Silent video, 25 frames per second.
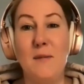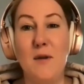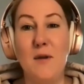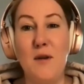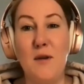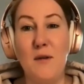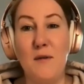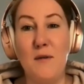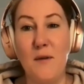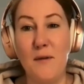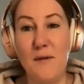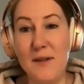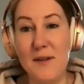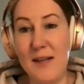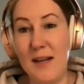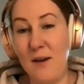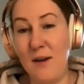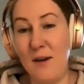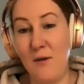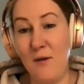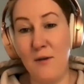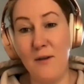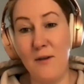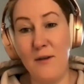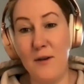You've obviously
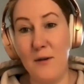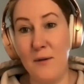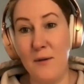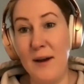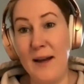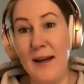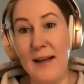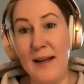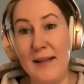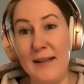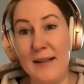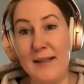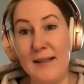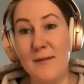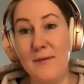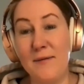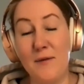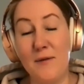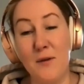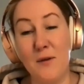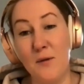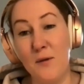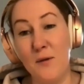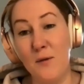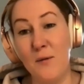got your hands
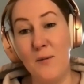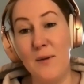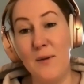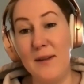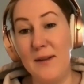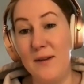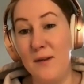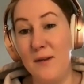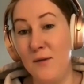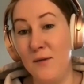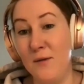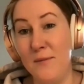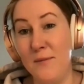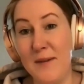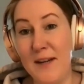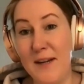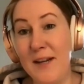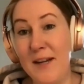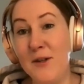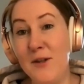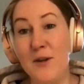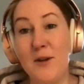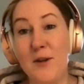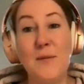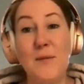full with your day
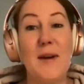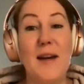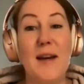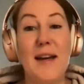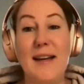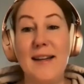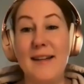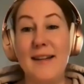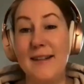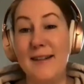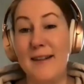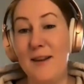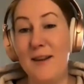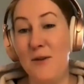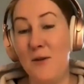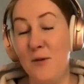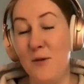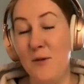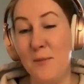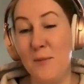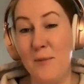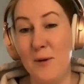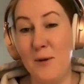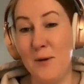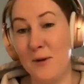job and
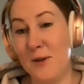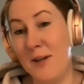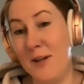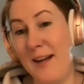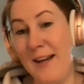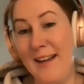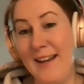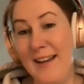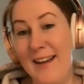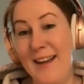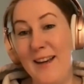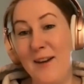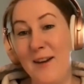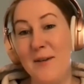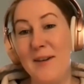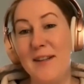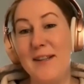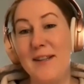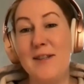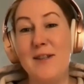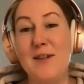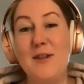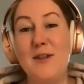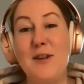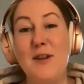your blockchain legal
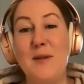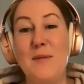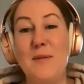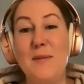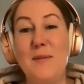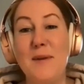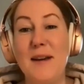institute,